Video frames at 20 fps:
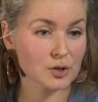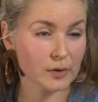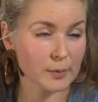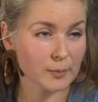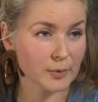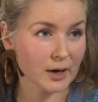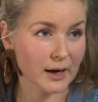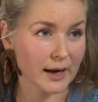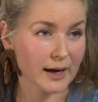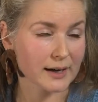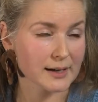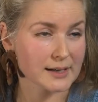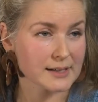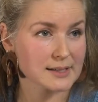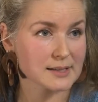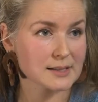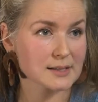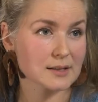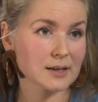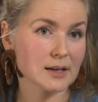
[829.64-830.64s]

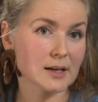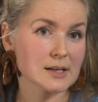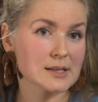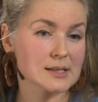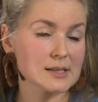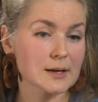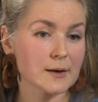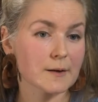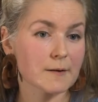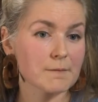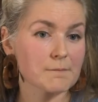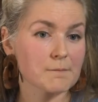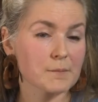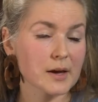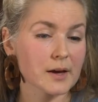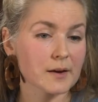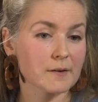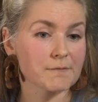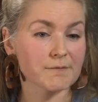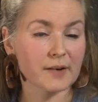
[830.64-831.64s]
criminalized. There's a
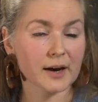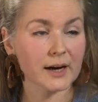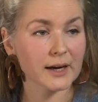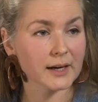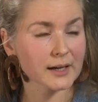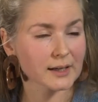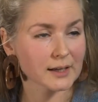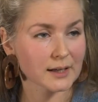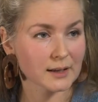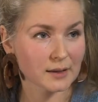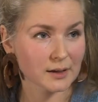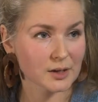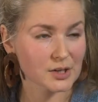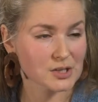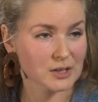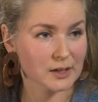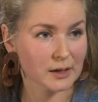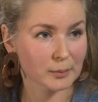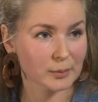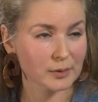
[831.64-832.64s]
fine, and
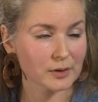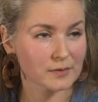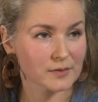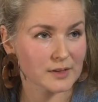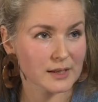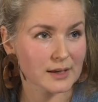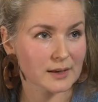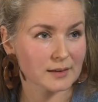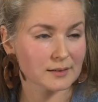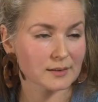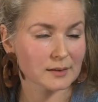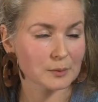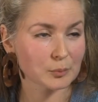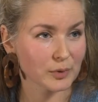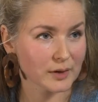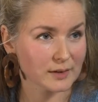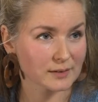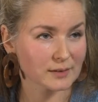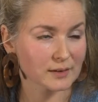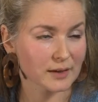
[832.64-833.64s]
there's a number of years in
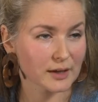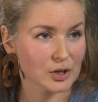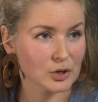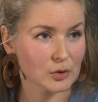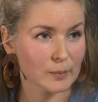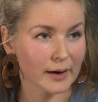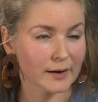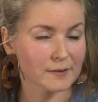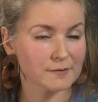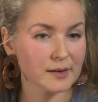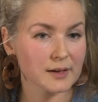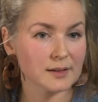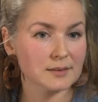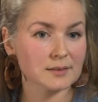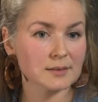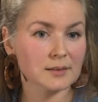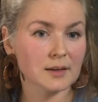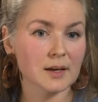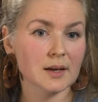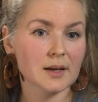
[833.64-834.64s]
prison that you might
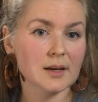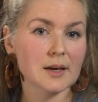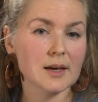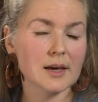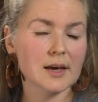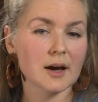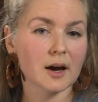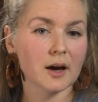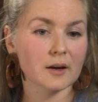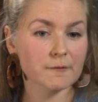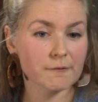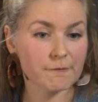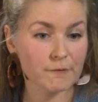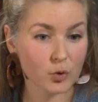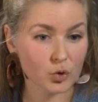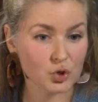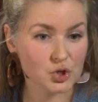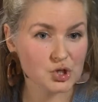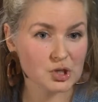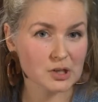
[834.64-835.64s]
face.
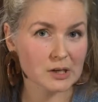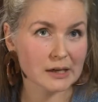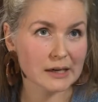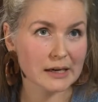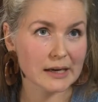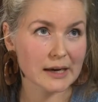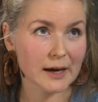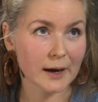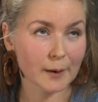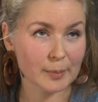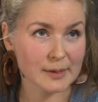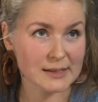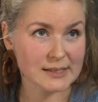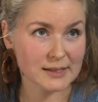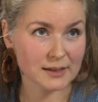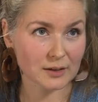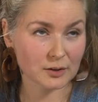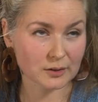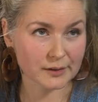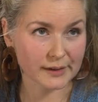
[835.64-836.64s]
Unfortunately, up
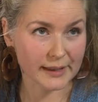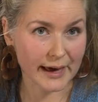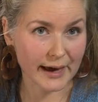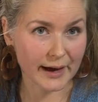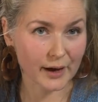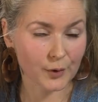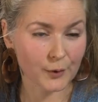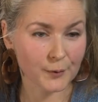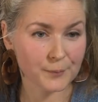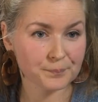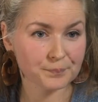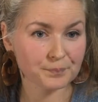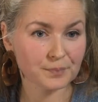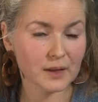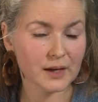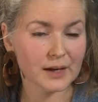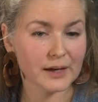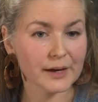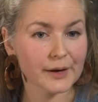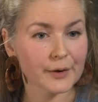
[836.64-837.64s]
until now,
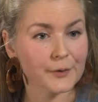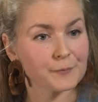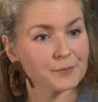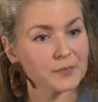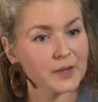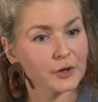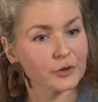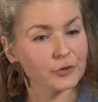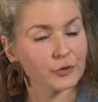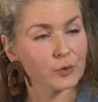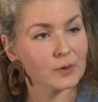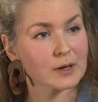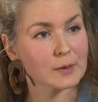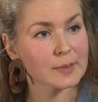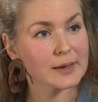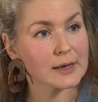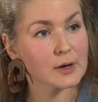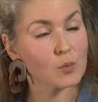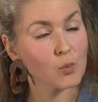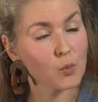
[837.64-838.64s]
there's only
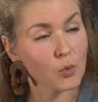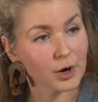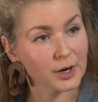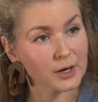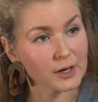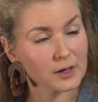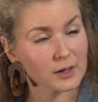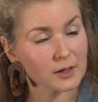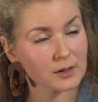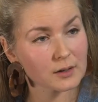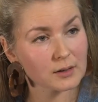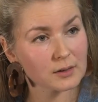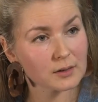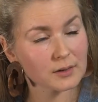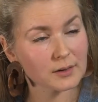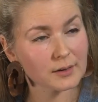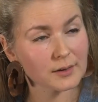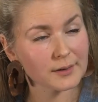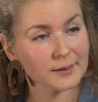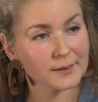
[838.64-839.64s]
been one
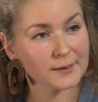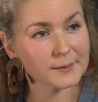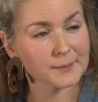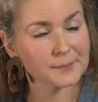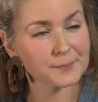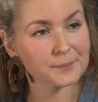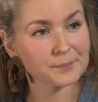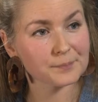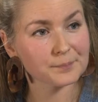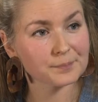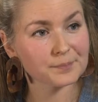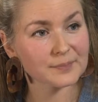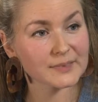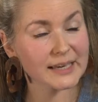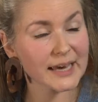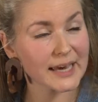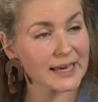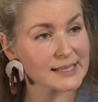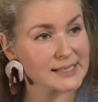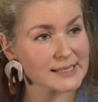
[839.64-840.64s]

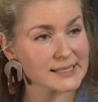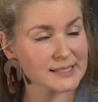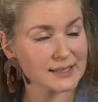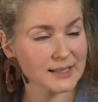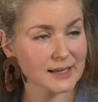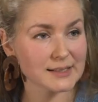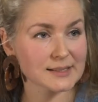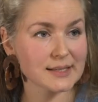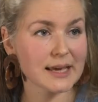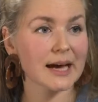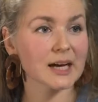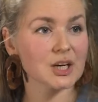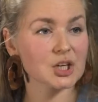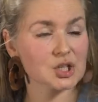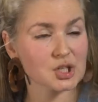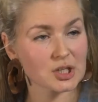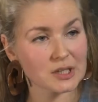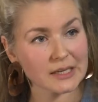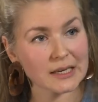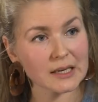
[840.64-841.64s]
case that's
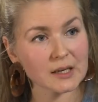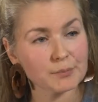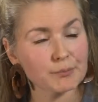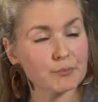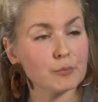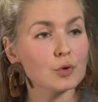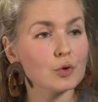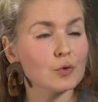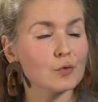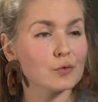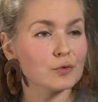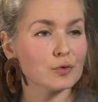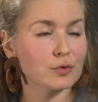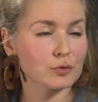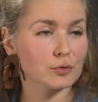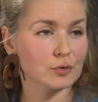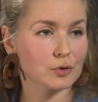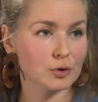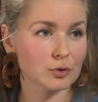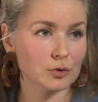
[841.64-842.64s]
actually moved
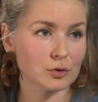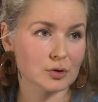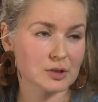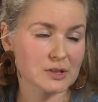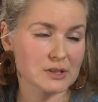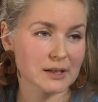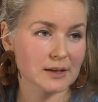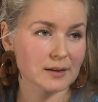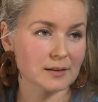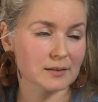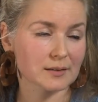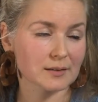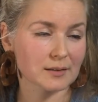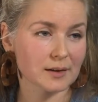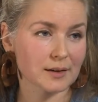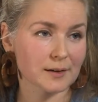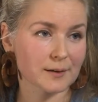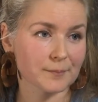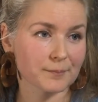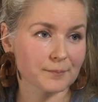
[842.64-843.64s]
through the court, and
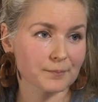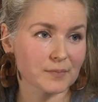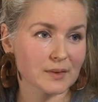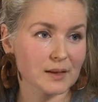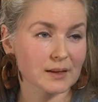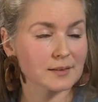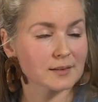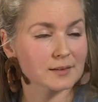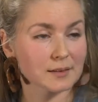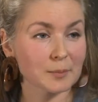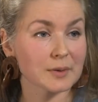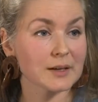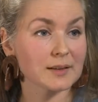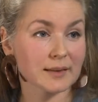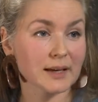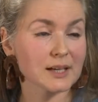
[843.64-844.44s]
that somebody's